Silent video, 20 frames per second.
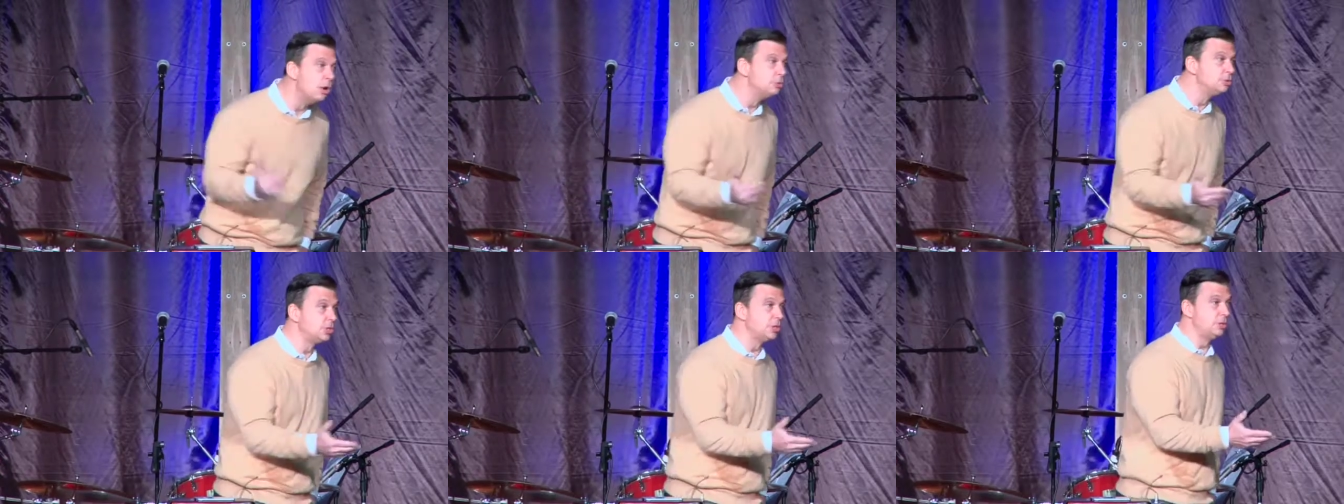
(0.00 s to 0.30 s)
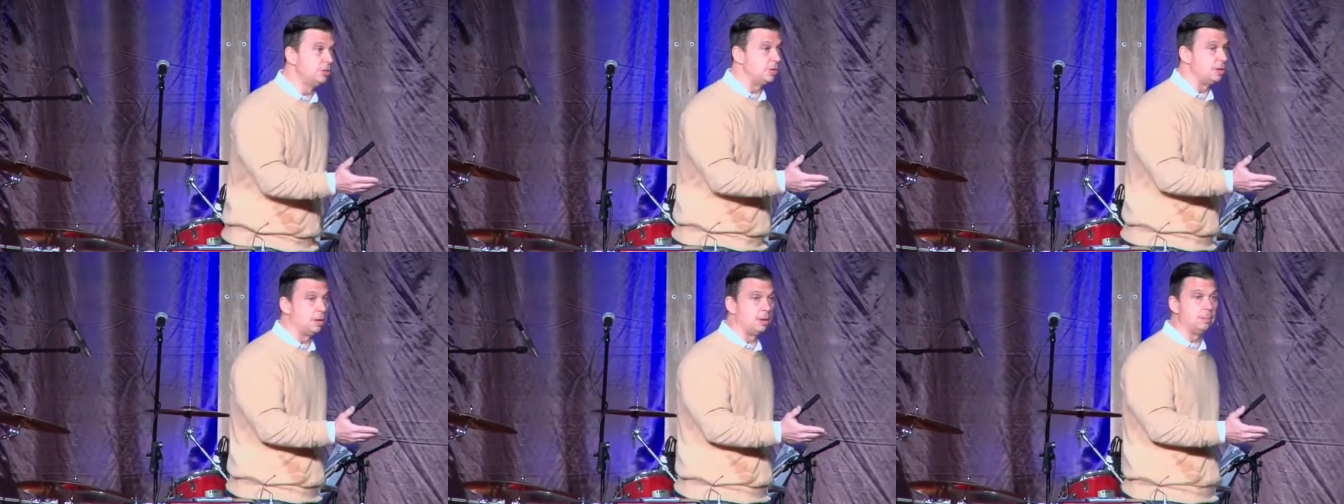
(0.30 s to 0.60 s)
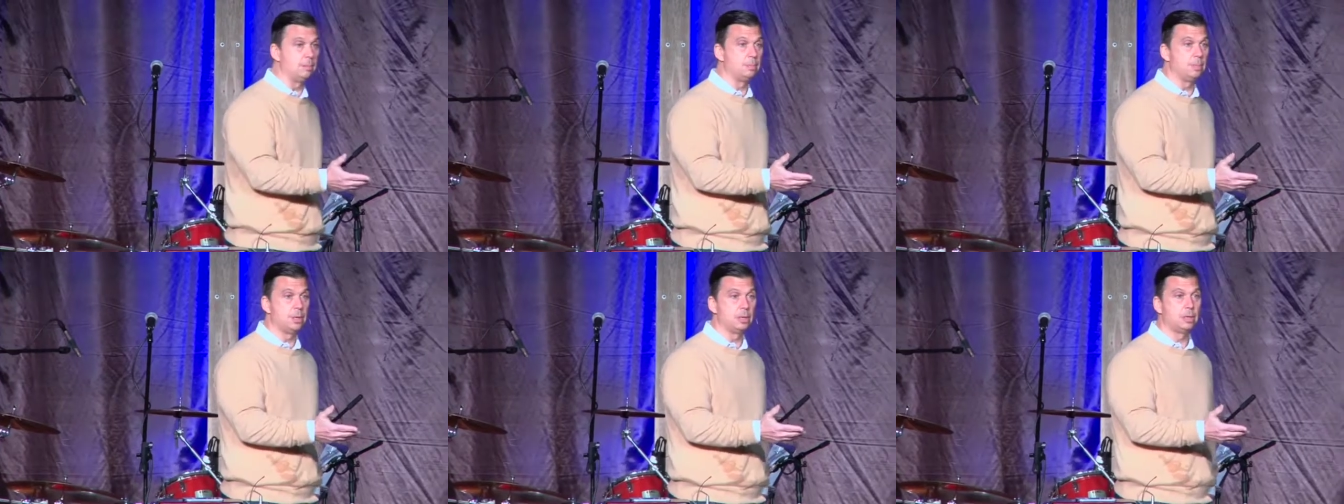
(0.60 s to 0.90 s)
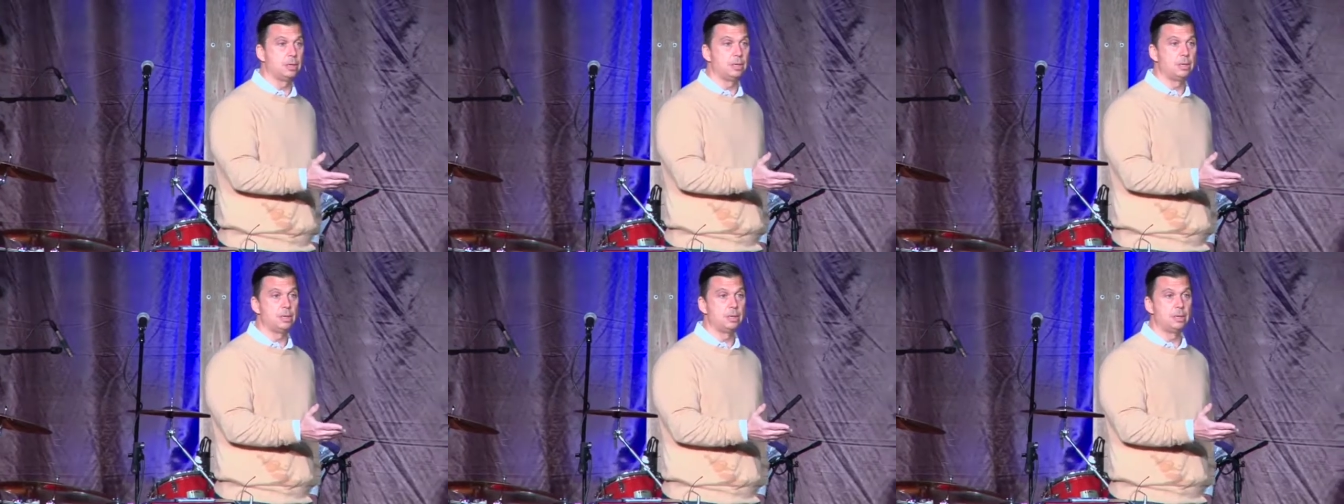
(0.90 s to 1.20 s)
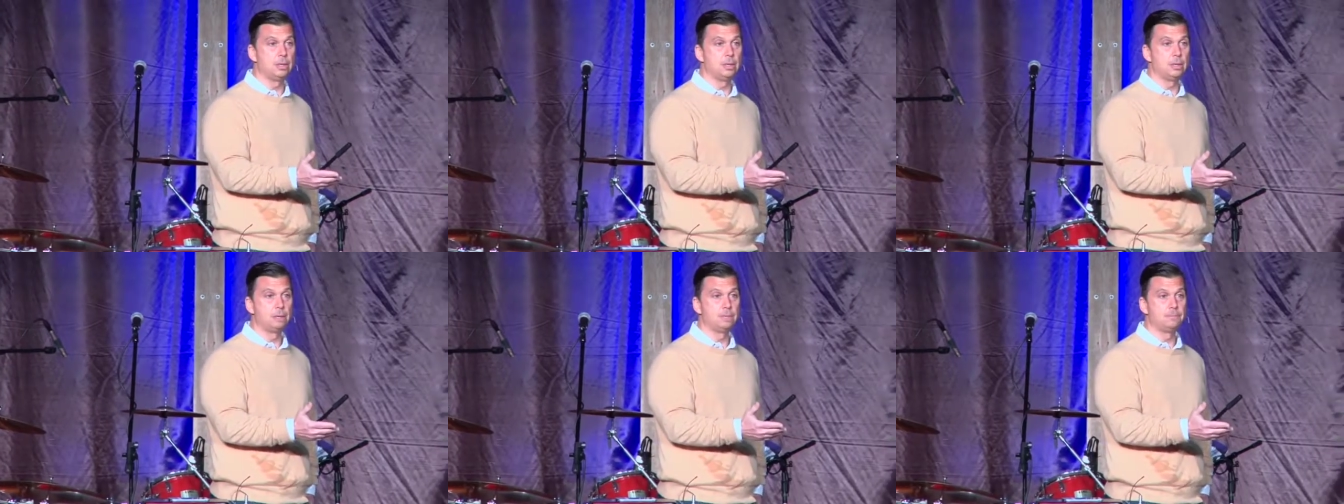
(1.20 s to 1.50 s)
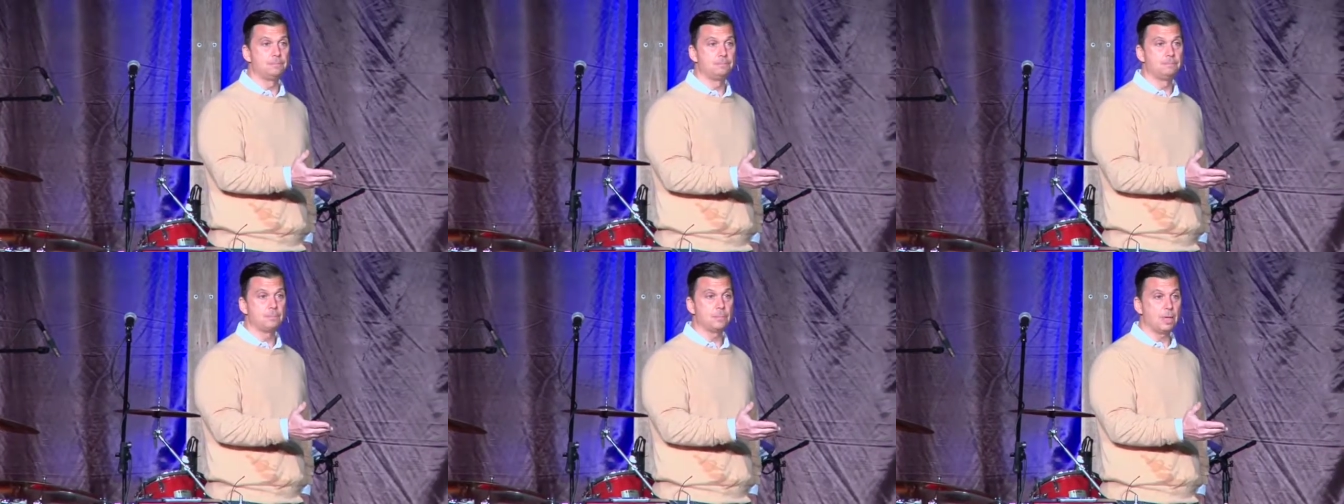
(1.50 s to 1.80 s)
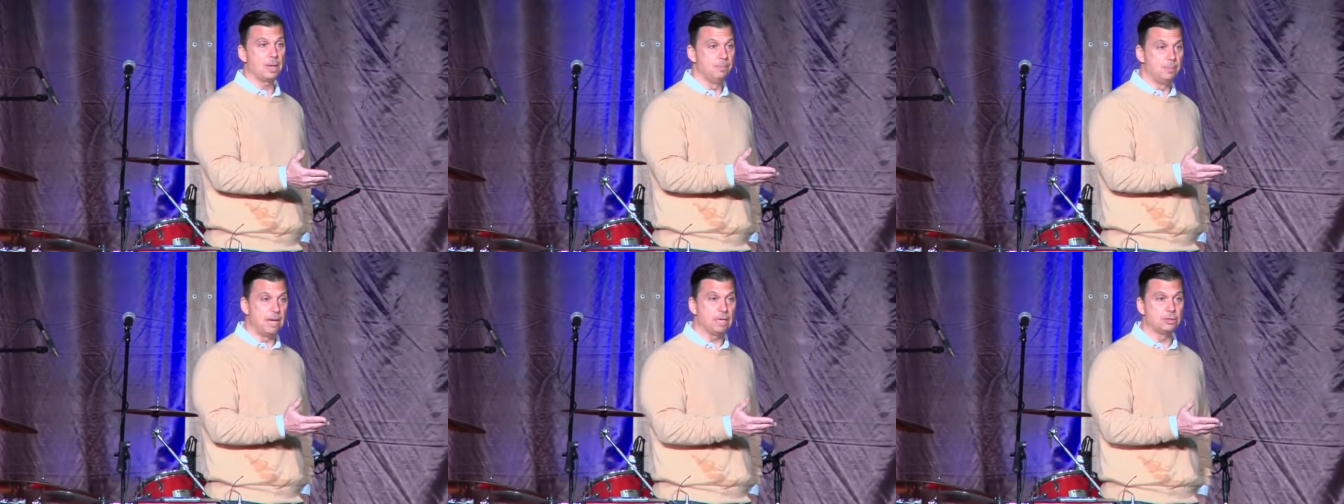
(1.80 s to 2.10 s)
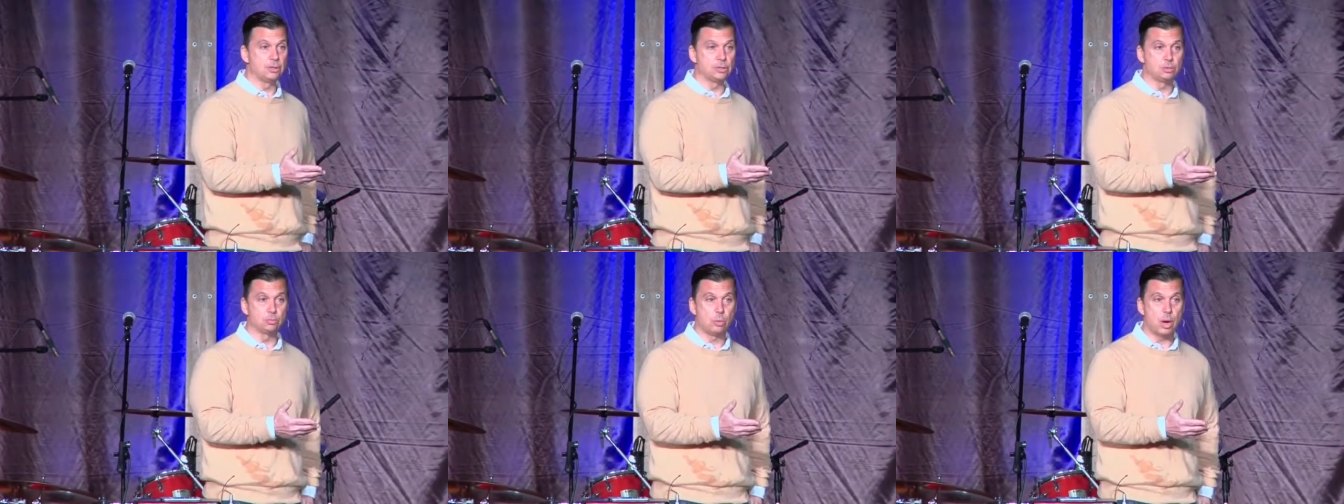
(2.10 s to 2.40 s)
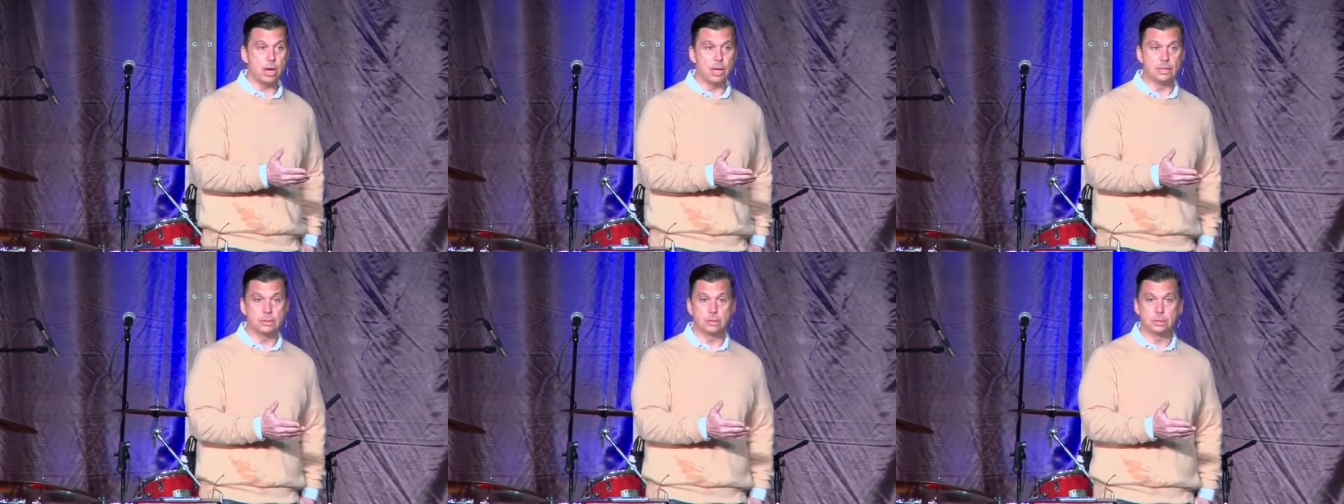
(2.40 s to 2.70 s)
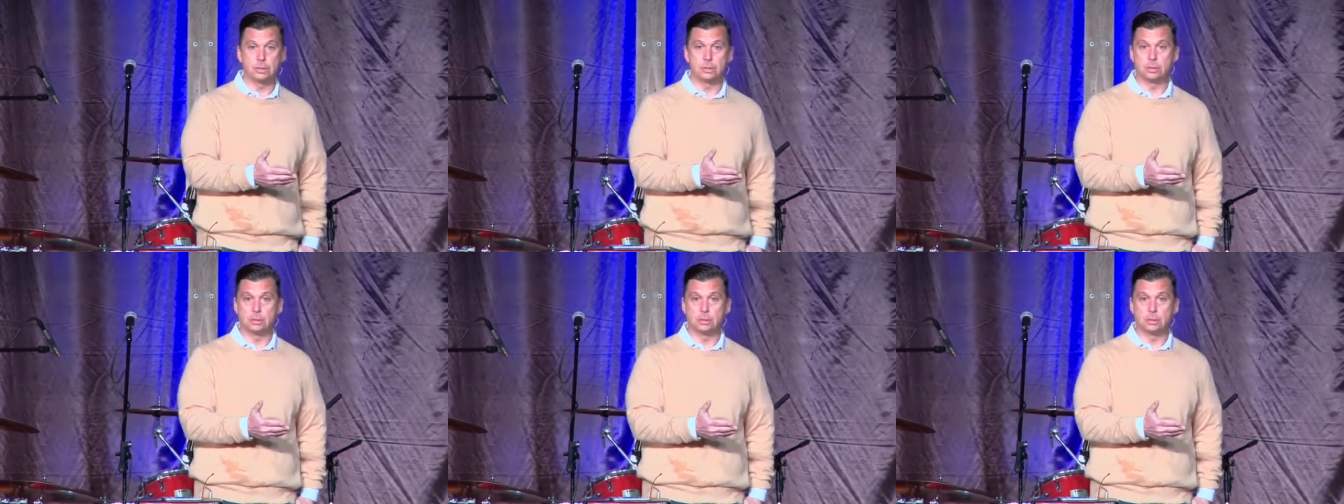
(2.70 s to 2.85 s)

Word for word: to them and make this right.